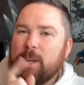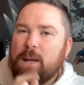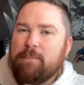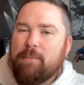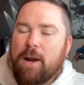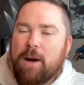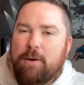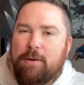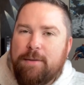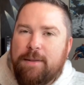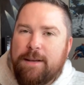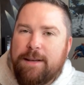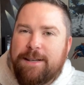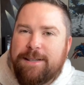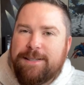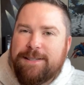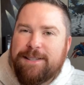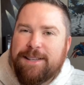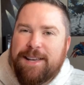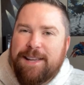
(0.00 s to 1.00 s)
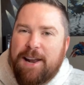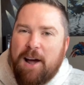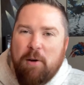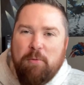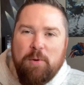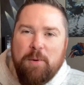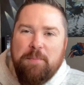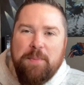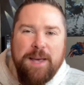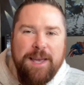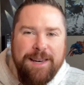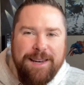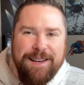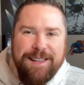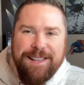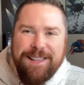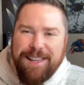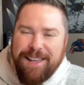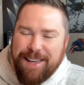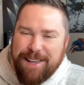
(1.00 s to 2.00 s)
but I heard this and I'll repeat it
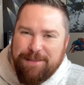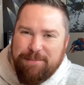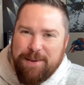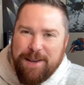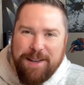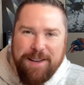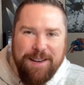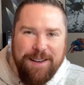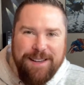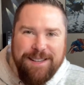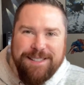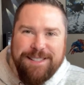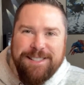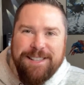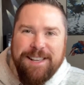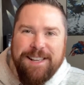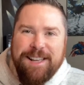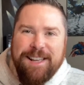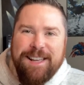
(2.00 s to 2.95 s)
again because